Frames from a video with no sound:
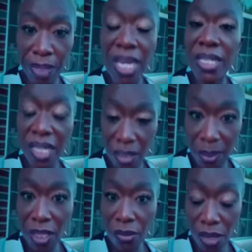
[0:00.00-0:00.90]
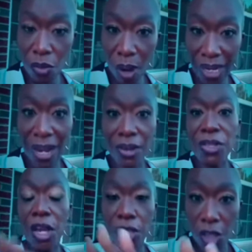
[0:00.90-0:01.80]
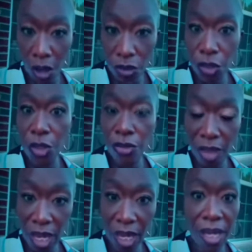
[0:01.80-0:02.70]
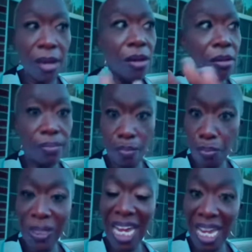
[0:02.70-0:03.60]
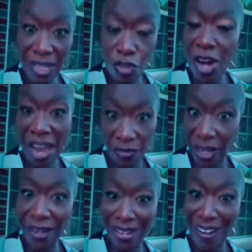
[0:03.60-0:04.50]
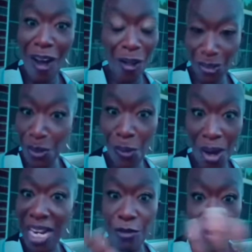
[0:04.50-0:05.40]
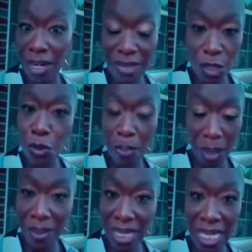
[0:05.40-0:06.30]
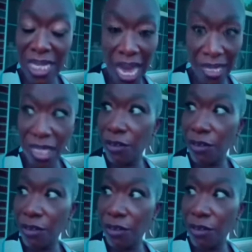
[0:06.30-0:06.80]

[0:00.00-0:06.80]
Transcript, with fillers: Joy Reid ripping the Democratic Party while calling Donald Trump Hitler? Let's get into it.